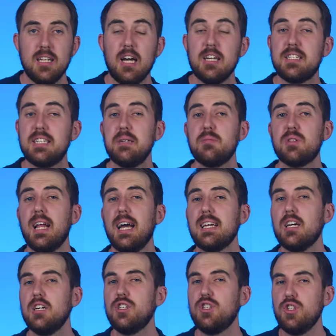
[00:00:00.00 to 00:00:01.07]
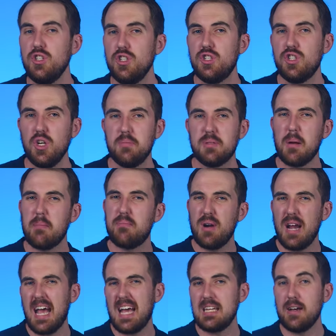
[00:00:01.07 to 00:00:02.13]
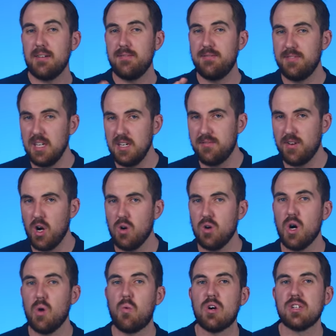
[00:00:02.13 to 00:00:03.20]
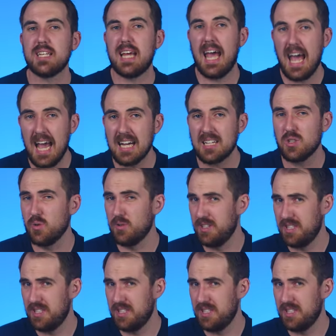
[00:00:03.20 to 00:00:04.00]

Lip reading: Now, it seems like YouTube's brand VEVO was hacked or